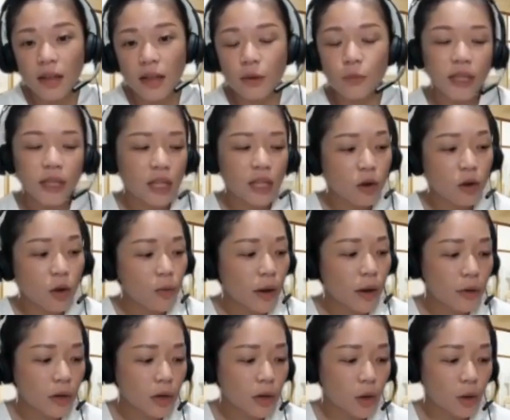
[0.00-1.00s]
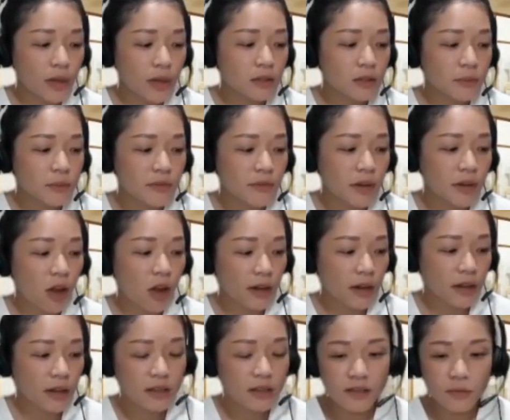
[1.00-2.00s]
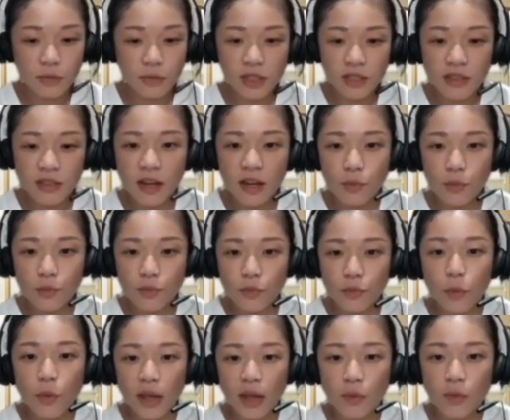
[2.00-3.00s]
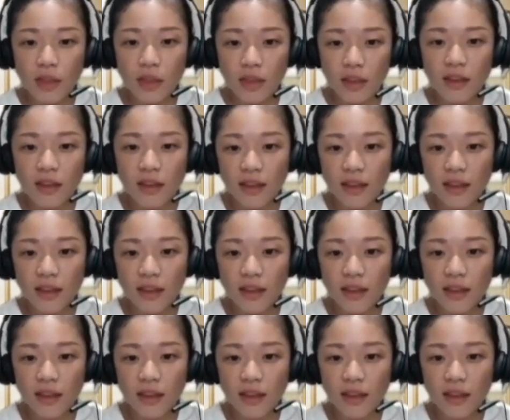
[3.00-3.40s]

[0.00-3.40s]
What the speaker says: And we didn't know where we are going, to be really honest. We just kind of went with it,